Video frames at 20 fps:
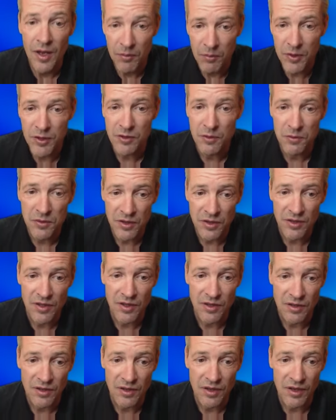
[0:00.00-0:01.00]
Bishop
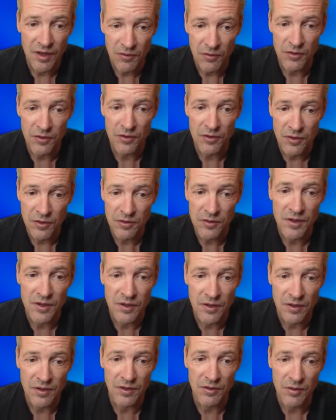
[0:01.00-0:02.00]
g6, clever
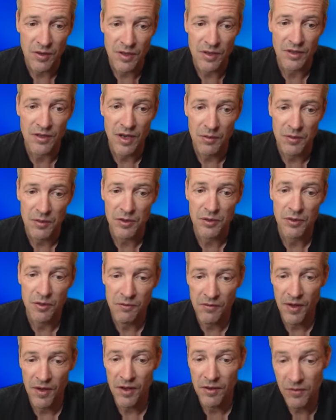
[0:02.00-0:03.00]
retreat, the queen is coming to
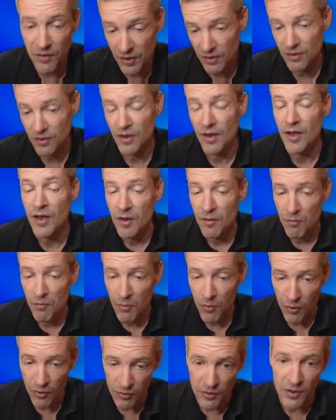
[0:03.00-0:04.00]
f5, and
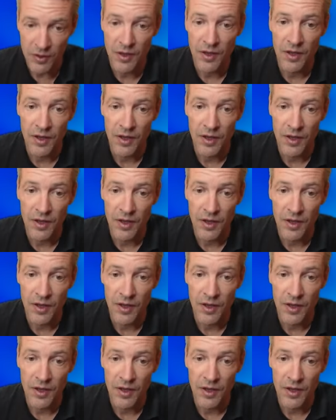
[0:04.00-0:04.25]
more